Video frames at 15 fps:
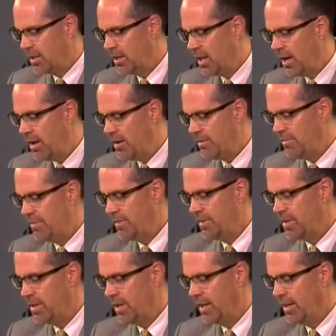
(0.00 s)
Love,
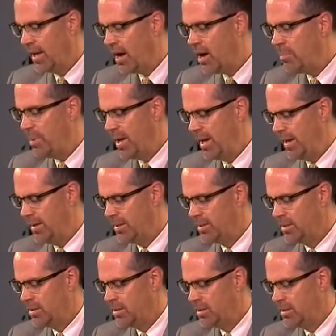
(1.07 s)
agape,
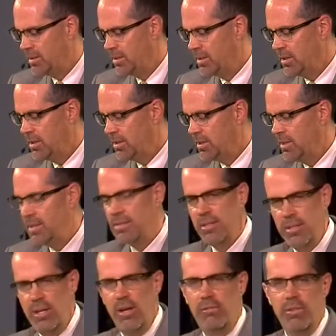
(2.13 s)

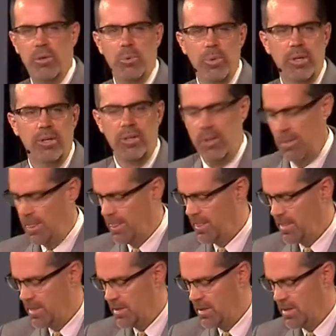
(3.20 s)
is the love of the will.
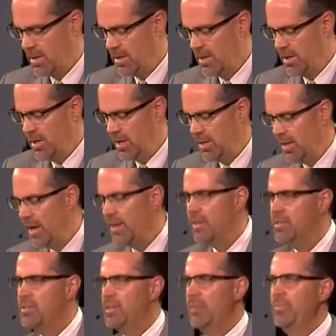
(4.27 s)
And
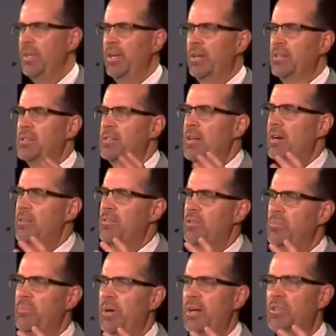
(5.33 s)
that is something, it's not
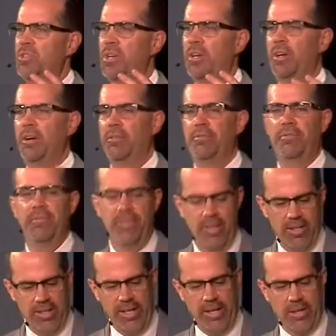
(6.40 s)
so much a
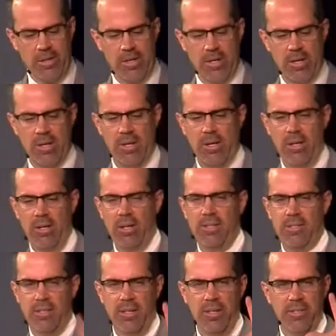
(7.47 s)
feeling,
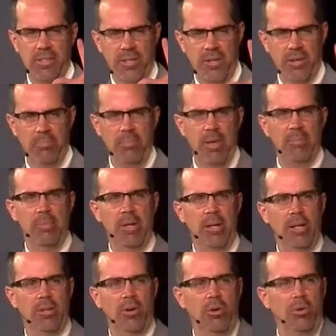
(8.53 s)
it's a, it's a
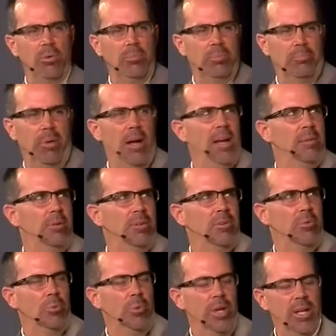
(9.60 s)
commitment. And the whole
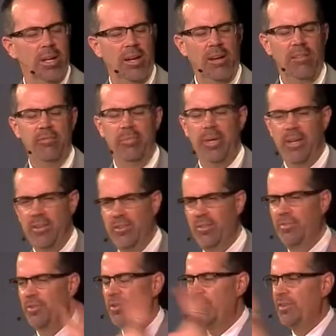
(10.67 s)
Bible is we love because
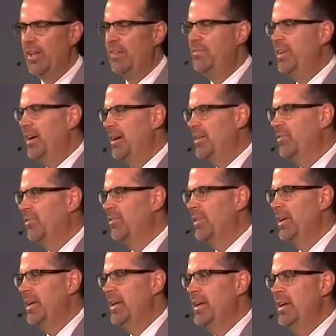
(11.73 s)
He first loved us.
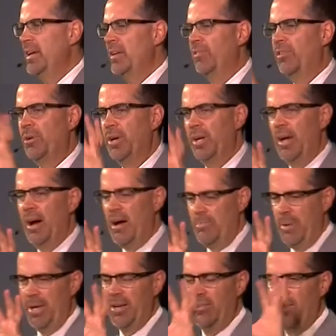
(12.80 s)
And so,
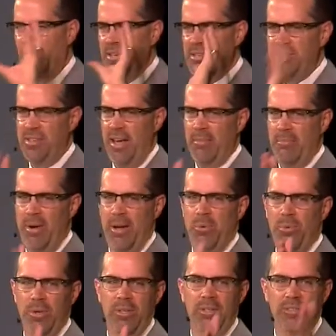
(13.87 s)
agape is I set
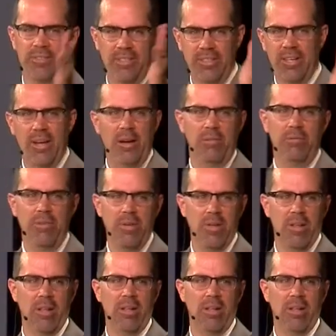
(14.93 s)
my will to love.